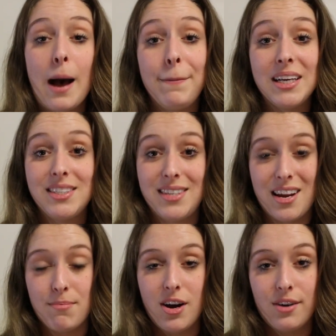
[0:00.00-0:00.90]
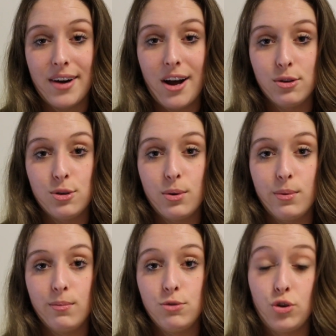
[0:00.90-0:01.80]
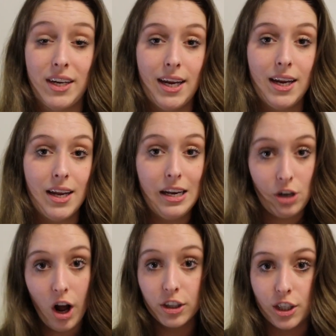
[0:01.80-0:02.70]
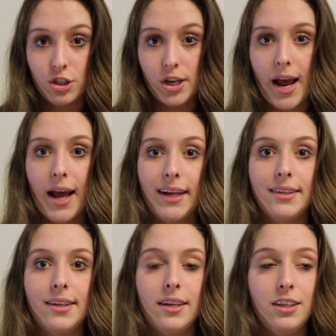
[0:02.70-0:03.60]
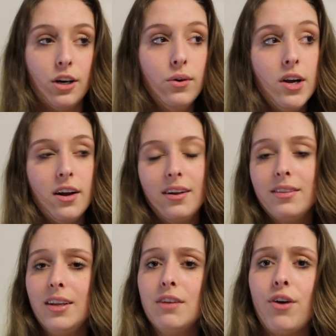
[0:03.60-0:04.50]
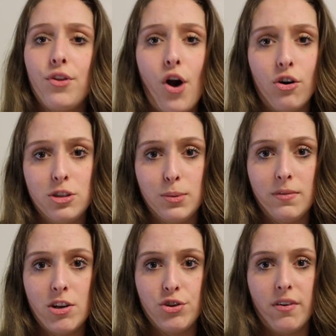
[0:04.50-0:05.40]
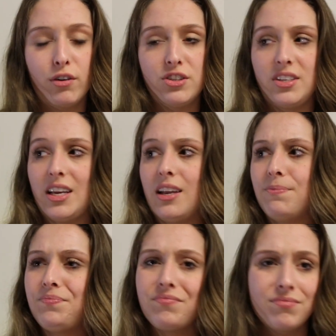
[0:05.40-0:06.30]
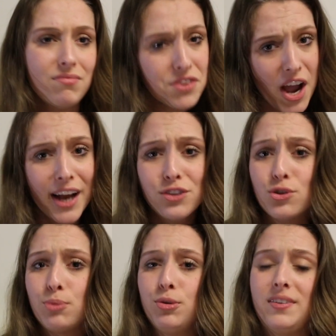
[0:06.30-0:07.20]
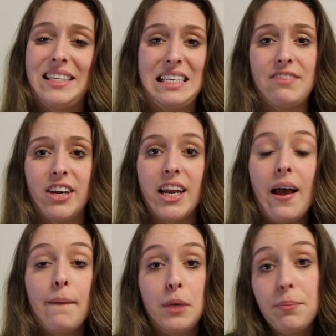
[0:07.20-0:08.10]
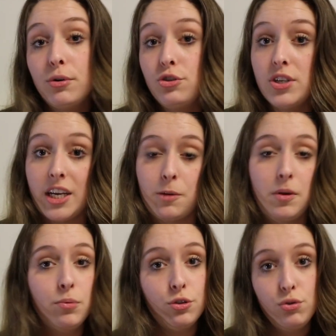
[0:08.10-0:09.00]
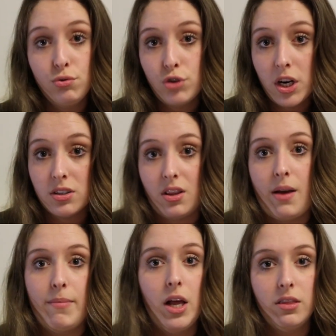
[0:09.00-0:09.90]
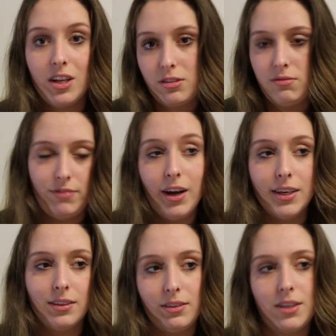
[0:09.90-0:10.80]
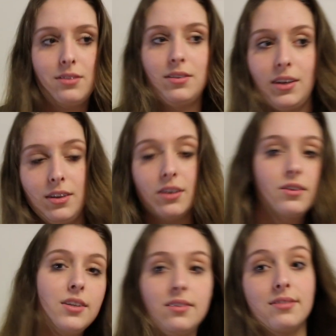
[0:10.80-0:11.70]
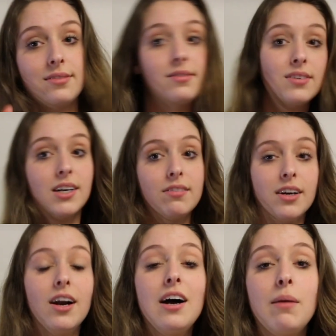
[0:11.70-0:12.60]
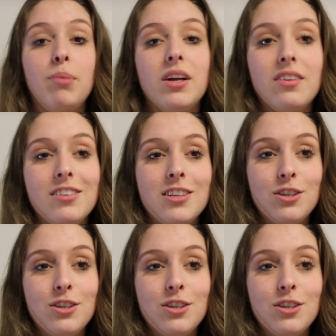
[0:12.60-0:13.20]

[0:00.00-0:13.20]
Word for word: a big stigma around drinking in college, and you know, think of all the college movies you've ever seen, high school movies even. People drink, people do drugs in them, and that's fine. Like that's like, you know, like whatever. But